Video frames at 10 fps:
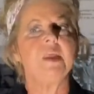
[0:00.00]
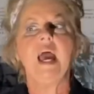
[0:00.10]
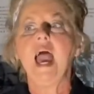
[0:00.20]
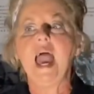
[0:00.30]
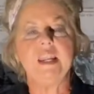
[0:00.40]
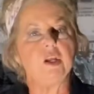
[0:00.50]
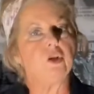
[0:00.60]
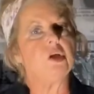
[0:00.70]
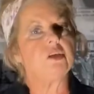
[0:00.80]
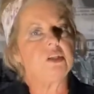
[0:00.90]
And it
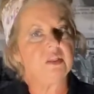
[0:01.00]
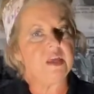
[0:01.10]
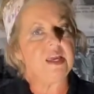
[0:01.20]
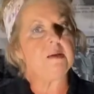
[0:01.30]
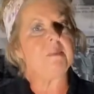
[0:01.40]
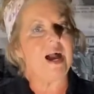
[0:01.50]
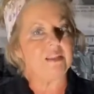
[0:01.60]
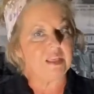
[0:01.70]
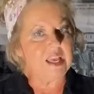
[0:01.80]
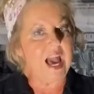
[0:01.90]
looked to them
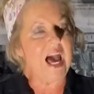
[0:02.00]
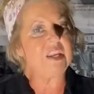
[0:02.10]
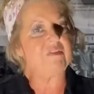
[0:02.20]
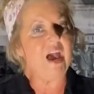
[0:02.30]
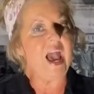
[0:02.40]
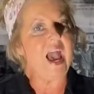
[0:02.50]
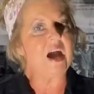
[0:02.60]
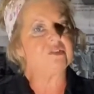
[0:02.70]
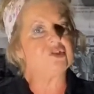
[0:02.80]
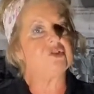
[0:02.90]
like the kind of a
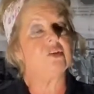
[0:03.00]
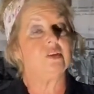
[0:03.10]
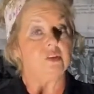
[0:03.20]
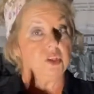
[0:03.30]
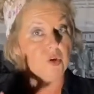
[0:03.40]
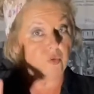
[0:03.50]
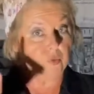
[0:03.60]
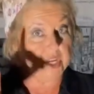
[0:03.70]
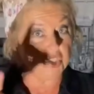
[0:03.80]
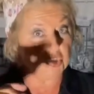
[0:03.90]
house that
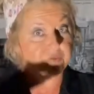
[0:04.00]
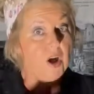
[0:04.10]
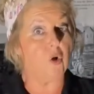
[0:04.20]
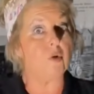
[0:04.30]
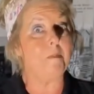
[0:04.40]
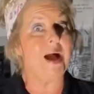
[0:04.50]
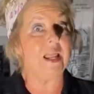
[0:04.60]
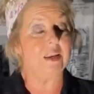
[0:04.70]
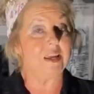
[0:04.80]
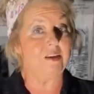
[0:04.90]
rich folk
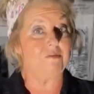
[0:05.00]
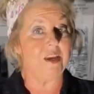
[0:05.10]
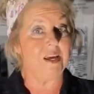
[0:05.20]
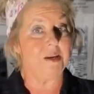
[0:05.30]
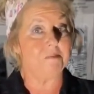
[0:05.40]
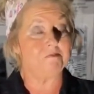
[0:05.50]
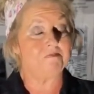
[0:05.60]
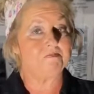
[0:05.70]
might live in.